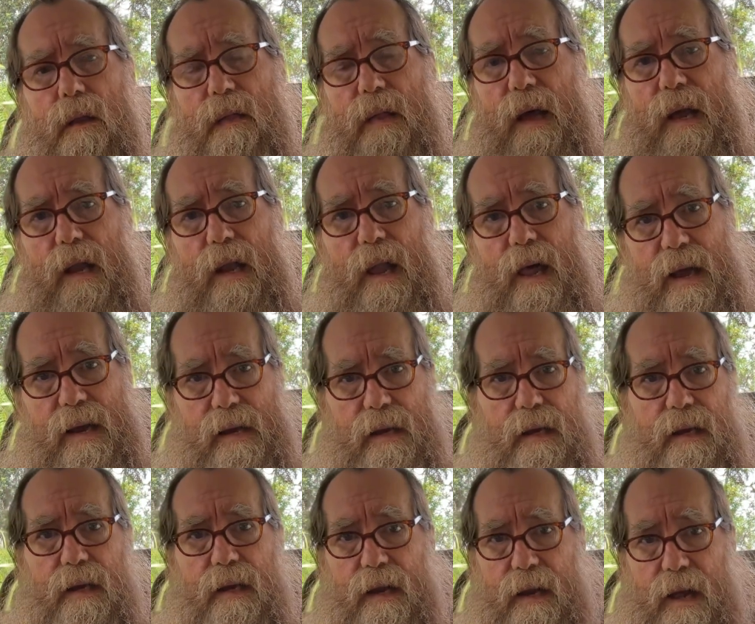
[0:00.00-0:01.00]
that
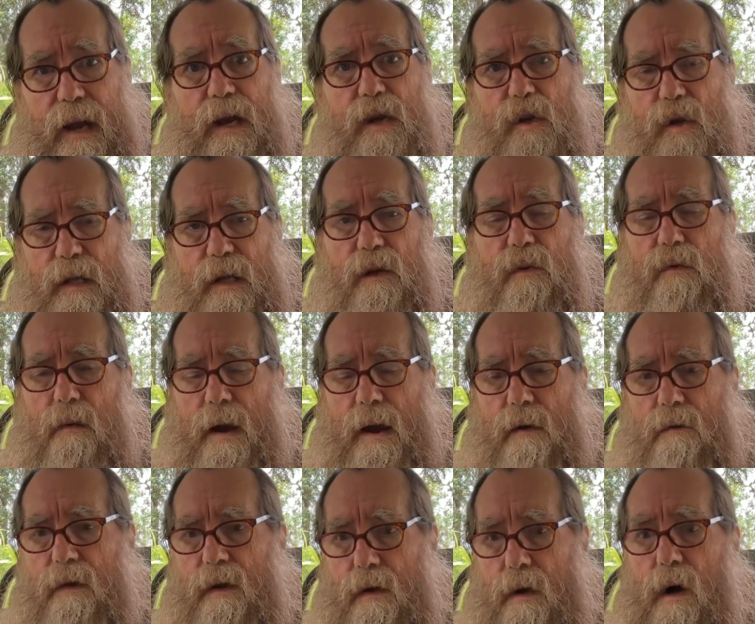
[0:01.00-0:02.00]
lightning had actually
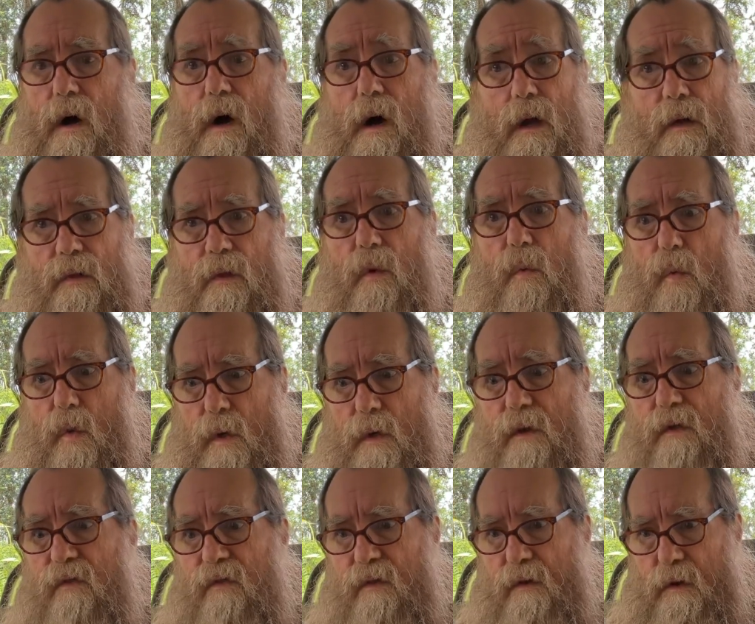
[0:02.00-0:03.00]
grounded on the
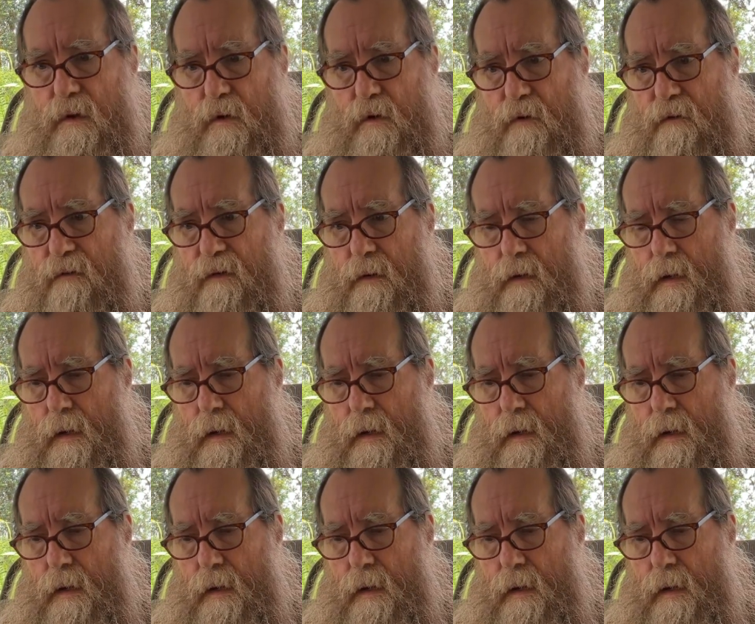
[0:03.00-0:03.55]
wood stove.